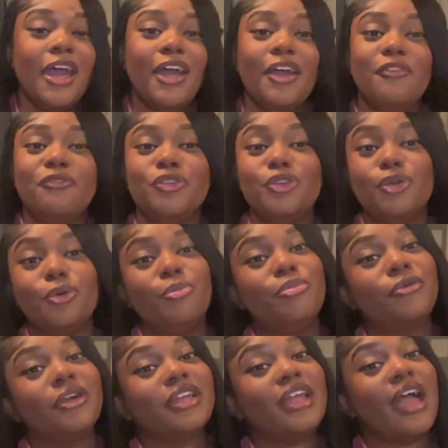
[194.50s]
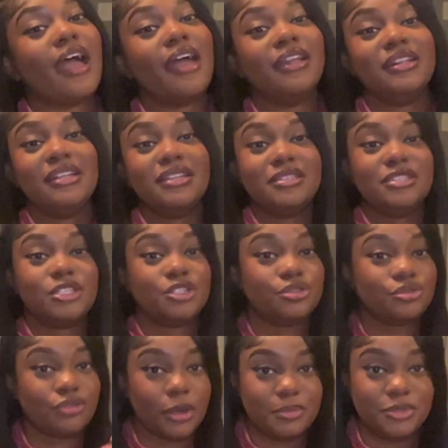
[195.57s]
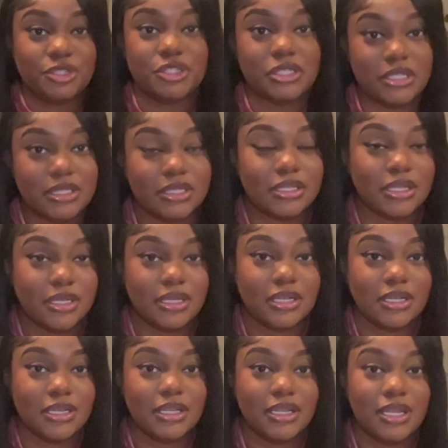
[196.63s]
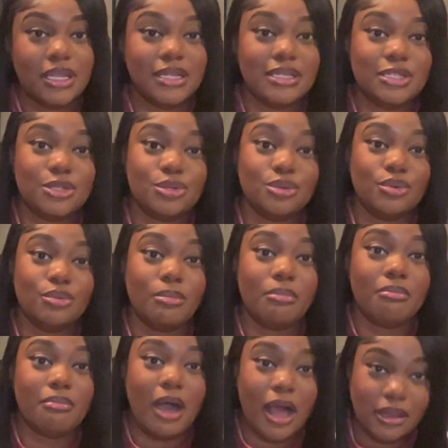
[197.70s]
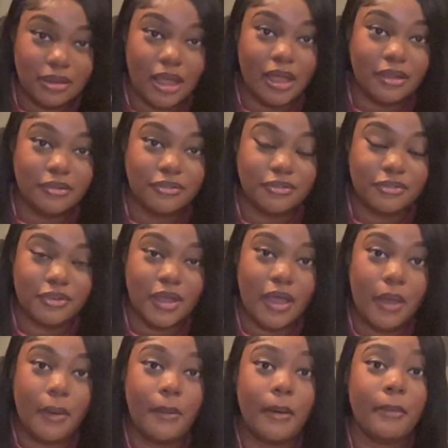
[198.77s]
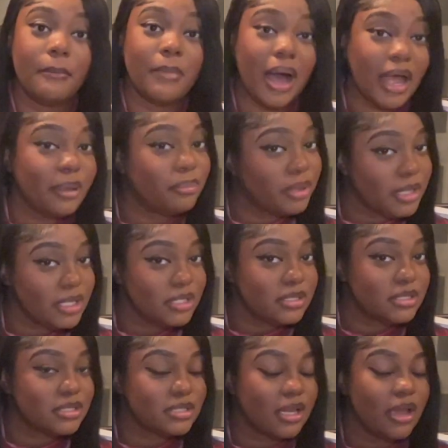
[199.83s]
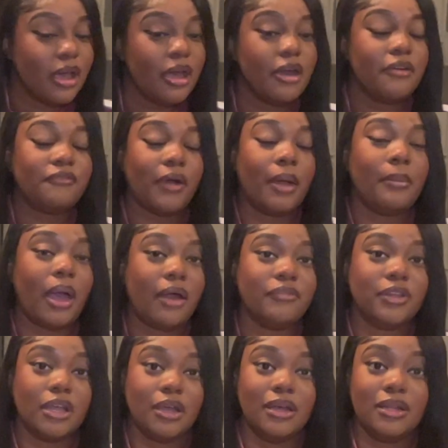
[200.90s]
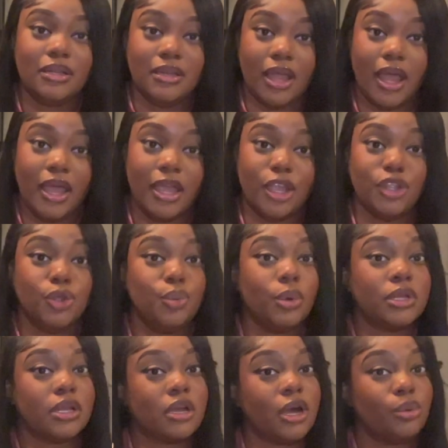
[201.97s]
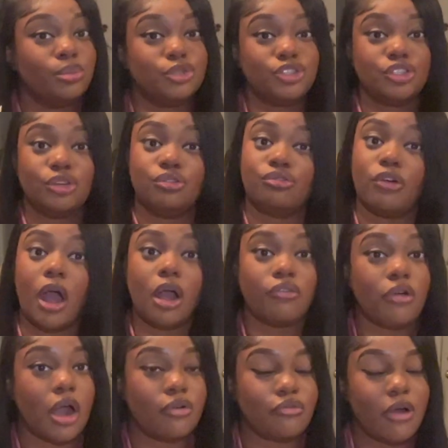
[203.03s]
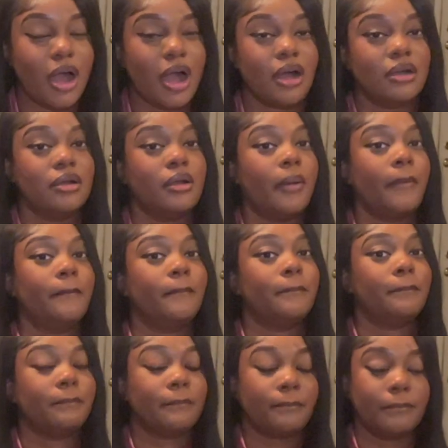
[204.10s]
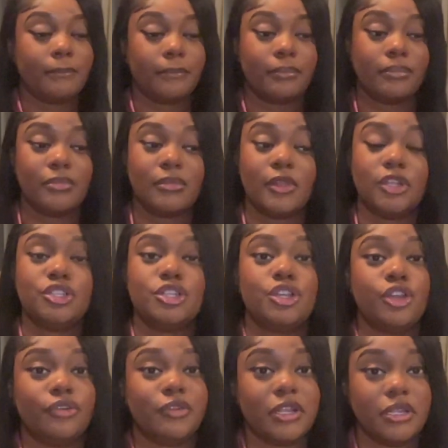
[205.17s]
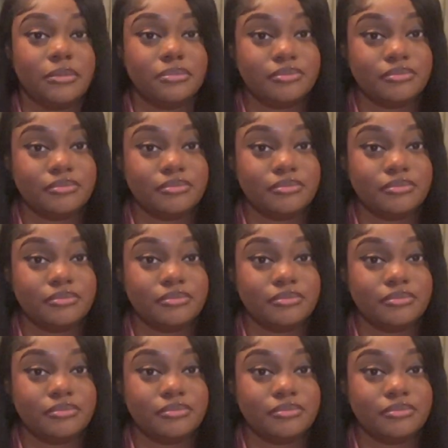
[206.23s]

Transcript: if you bring any disruption into my life and my peace, if I'm having a good day and you want to come with your rah, rah, rah, security.